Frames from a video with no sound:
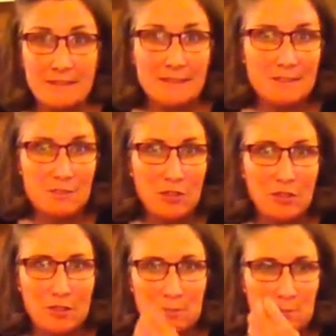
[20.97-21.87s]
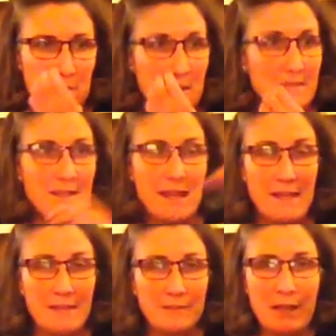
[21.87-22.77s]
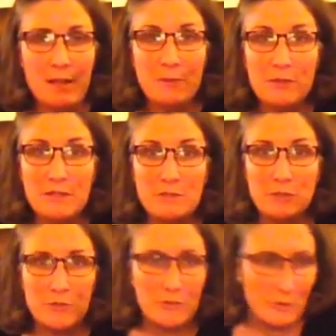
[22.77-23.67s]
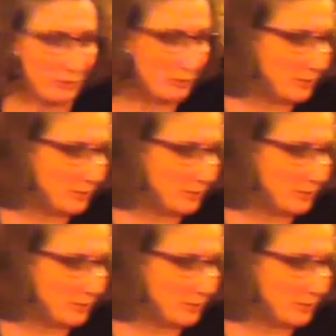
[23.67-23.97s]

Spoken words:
get started. Today, I'm going to introduce you